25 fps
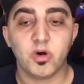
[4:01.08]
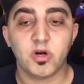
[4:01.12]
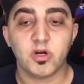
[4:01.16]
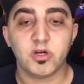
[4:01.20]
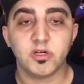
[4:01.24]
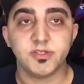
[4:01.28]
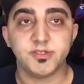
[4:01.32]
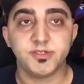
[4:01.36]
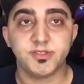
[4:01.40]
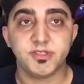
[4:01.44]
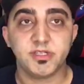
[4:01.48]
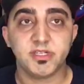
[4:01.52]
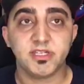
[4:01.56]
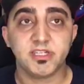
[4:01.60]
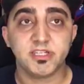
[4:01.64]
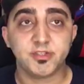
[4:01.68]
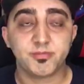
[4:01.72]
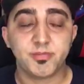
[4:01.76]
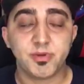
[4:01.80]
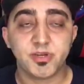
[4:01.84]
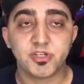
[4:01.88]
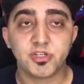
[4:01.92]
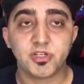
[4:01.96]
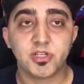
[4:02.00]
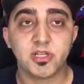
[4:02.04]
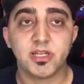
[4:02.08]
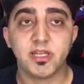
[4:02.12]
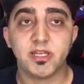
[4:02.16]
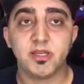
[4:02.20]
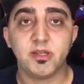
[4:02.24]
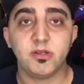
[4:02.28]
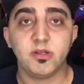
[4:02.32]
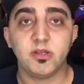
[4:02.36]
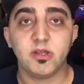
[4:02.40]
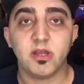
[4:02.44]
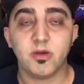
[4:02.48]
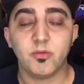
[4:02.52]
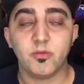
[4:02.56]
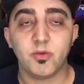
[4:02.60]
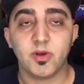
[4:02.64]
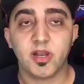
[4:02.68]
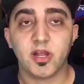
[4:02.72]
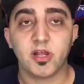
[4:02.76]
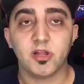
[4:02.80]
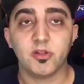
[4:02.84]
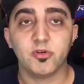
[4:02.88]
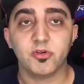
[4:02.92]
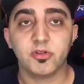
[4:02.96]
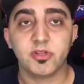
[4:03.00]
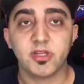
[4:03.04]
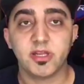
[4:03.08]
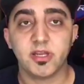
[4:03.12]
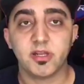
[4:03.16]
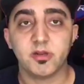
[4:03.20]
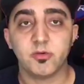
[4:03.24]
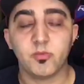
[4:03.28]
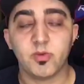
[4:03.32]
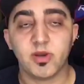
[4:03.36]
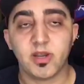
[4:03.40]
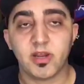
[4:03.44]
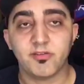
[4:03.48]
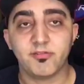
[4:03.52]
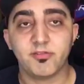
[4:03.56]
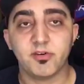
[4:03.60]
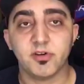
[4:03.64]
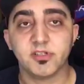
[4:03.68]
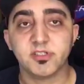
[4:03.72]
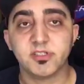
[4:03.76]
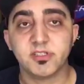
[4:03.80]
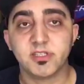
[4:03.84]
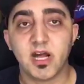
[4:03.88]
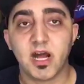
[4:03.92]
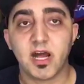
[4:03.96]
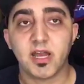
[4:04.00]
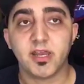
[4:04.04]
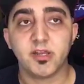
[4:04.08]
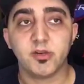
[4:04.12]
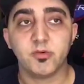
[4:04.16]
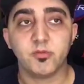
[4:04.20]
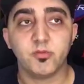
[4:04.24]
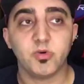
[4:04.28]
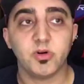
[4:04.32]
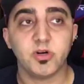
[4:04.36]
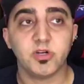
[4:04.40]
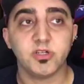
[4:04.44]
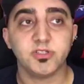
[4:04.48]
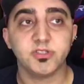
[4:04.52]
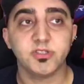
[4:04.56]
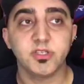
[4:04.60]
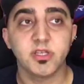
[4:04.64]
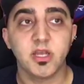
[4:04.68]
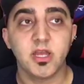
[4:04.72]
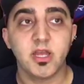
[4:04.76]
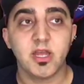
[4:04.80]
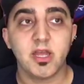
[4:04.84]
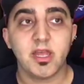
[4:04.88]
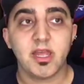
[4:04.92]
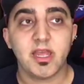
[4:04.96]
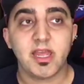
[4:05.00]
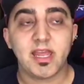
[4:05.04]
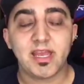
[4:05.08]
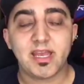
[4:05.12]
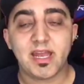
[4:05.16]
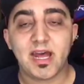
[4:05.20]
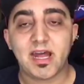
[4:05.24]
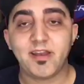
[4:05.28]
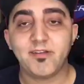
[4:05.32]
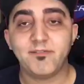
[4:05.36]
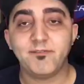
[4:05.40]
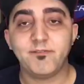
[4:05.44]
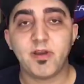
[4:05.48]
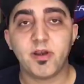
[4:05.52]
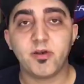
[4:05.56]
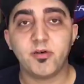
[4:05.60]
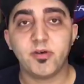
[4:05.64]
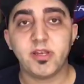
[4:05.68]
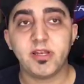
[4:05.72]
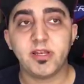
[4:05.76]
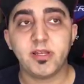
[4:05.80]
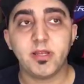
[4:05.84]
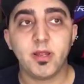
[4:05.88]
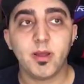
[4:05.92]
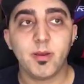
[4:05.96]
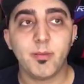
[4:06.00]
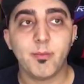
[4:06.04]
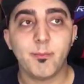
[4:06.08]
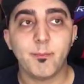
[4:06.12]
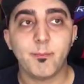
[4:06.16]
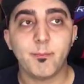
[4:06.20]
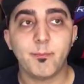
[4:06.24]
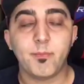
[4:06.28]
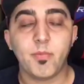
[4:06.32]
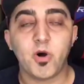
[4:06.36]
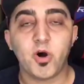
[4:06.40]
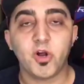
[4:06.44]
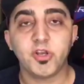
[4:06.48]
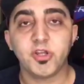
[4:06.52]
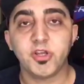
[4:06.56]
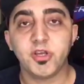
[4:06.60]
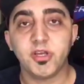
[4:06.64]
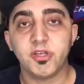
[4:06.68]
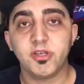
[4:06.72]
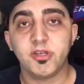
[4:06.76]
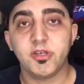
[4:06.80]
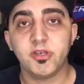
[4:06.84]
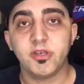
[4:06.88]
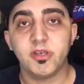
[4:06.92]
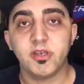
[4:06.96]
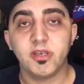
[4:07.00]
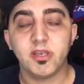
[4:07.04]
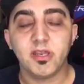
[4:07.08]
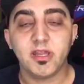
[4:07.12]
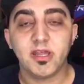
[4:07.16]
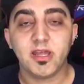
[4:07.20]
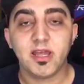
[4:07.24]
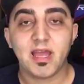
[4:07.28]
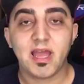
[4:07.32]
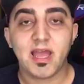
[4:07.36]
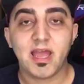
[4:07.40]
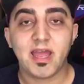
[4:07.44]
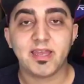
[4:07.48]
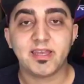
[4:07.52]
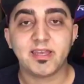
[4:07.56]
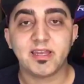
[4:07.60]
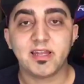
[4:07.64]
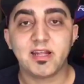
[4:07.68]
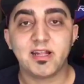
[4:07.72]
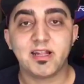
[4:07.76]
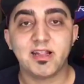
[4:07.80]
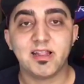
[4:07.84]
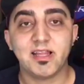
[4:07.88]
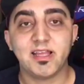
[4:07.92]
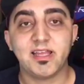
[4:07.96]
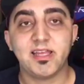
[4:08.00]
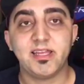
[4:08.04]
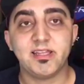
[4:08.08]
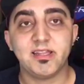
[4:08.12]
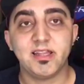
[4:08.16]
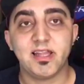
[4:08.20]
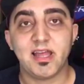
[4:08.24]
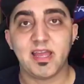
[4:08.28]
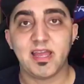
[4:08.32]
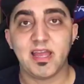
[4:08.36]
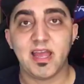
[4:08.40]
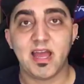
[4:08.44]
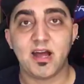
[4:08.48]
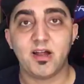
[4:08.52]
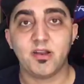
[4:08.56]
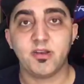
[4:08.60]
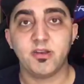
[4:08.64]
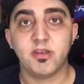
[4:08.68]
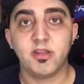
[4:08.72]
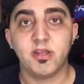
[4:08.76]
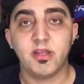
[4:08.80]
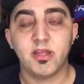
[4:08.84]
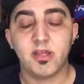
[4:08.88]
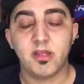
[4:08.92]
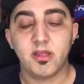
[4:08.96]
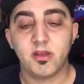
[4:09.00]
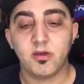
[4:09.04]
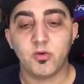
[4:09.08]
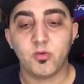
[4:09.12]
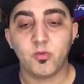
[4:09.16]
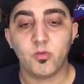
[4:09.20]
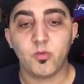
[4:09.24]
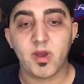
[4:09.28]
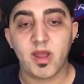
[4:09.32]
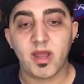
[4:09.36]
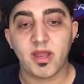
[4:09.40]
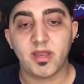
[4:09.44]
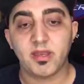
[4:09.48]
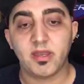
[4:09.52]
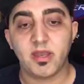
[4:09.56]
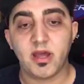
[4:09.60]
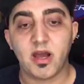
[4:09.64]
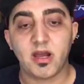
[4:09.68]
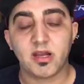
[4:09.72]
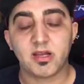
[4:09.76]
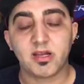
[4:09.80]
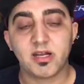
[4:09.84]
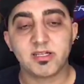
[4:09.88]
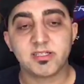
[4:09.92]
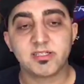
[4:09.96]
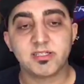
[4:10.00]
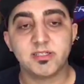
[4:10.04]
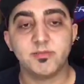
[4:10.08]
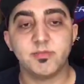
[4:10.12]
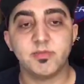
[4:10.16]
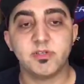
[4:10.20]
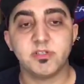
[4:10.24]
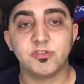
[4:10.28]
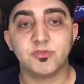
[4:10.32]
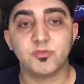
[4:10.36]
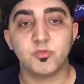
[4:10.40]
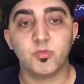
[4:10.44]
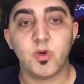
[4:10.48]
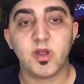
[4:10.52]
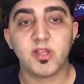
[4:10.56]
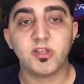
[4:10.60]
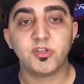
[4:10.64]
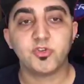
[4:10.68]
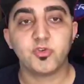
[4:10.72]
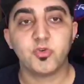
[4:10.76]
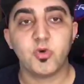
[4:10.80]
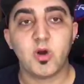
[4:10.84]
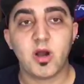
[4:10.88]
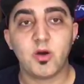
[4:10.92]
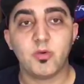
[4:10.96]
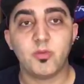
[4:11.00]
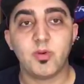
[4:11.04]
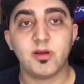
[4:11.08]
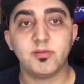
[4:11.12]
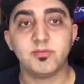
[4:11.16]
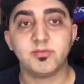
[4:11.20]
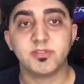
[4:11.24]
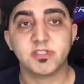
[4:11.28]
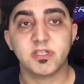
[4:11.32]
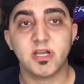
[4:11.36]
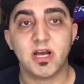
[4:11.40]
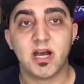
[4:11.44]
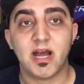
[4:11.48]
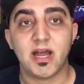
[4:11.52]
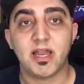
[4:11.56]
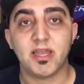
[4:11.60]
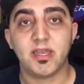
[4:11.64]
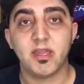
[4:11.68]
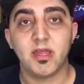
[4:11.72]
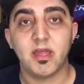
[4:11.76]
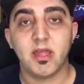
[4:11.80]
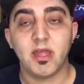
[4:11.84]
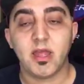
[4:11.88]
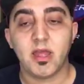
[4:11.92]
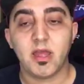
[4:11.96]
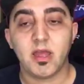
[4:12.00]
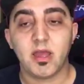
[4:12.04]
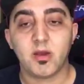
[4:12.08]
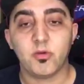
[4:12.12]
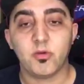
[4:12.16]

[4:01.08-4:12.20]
was, especially when I looked at it when I first started, was it had a very modern and clean layout. When our customers went to our website,